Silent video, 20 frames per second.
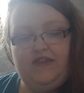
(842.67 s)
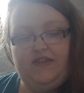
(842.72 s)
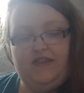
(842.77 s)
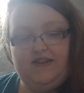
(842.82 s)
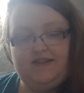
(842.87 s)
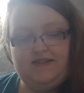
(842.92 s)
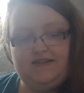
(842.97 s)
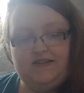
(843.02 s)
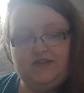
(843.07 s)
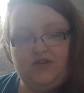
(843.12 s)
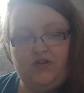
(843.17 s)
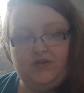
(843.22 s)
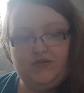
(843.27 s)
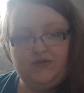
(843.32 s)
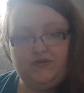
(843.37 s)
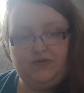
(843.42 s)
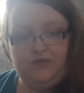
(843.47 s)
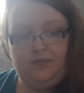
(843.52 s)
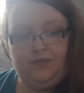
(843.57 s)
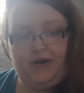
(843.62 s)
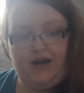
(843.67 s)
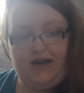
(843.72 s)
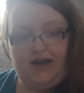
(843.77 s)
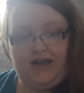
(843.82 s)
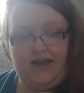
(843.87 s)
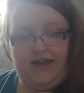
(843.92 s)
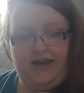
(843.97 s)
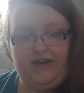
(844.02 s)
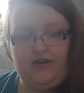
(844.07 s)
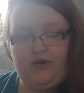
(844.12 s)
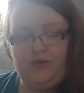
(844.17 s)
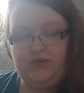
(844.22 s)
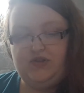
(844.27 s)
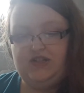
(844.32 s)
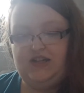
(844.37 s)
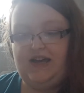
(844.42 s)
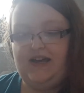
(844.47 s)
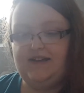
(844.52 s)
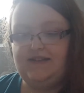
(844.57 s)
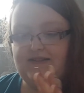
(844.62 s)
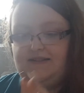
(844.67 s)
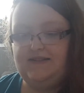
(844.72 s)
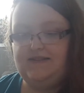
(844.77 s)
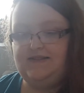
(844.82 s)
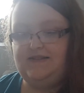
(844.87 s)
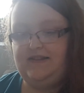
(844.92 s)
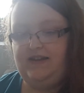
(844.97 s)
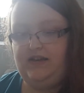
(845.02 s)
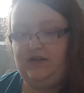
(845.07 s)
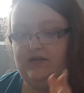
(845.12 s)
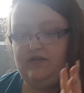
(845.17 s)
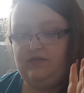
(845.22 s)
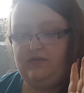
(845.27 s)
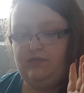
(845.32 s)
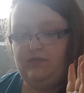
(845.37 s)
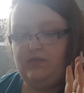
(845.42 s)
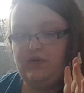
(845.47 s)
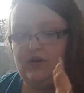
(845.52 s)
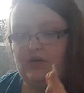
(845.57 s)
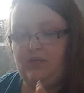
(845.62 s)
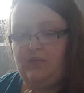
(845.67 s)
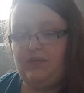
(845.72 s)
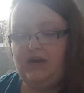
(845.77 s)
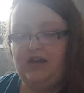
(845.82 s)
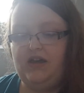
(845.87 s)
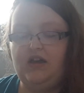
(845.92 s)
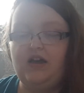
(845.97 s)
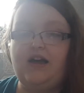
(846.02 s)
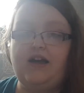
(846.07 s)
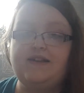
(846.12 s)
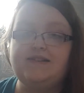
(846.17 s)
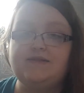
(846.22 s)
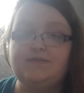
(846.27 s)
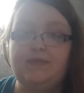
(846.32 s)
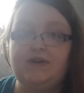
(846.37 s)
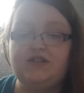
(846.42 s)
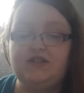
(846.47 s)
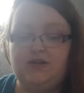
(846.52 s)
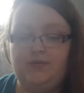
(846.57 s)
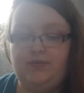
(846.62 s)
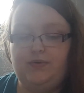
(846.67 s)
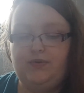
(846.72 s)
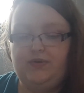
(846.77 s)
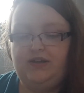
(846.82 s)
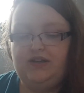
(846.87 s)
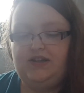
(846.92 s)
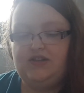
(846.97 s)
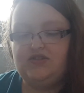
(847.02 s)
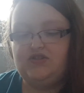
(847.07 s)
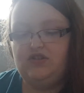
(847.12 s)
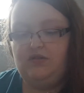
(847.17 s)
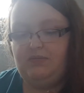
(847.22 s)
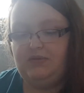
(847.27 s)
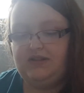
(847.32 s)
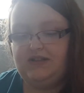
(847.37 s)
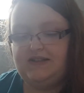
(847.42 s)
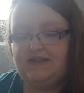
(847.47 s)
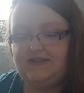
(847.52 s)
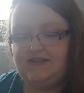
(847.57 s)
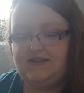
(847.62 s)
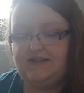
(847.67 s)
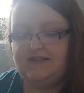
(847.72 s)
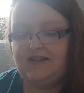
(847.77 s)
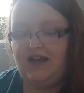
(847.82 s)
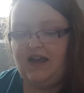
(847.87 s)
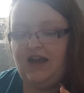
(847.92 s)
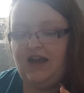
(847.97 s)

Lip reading: this is also by OGX, the same make as my shampoo and conditioner, but this is